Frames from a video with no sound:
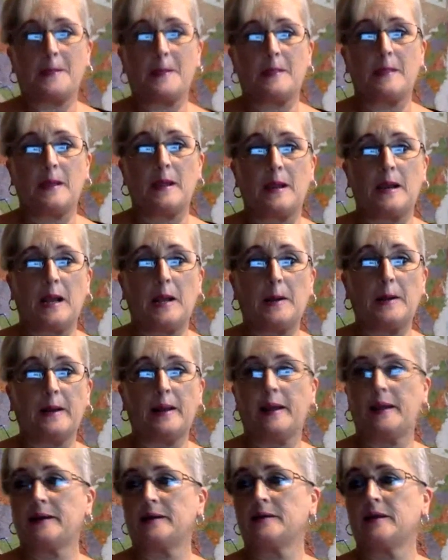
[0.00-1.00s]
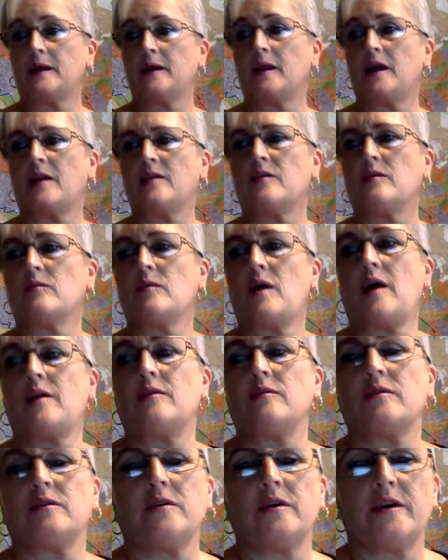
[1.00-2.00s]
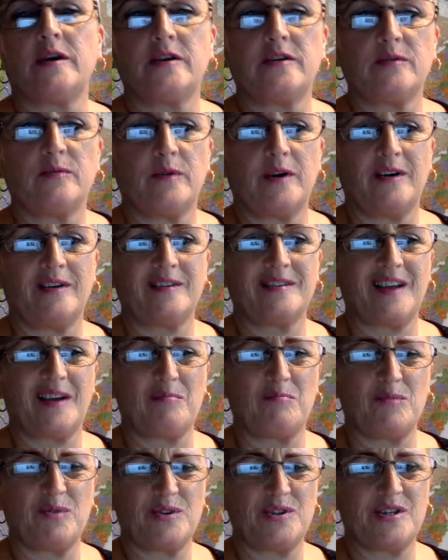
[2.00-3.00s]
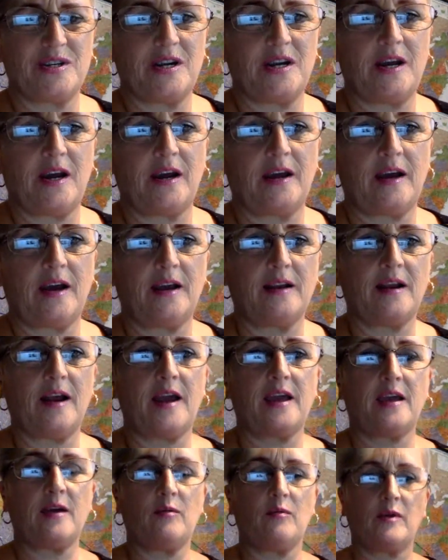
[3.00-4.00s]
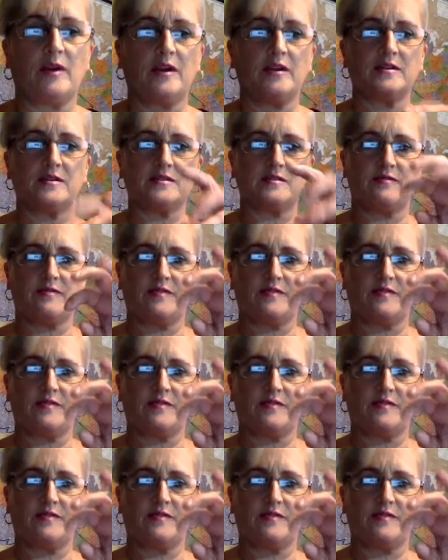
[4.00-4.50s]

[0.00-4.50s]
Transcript: And then I cook it. And I don't cook it to where it's like mushy. I like it when it's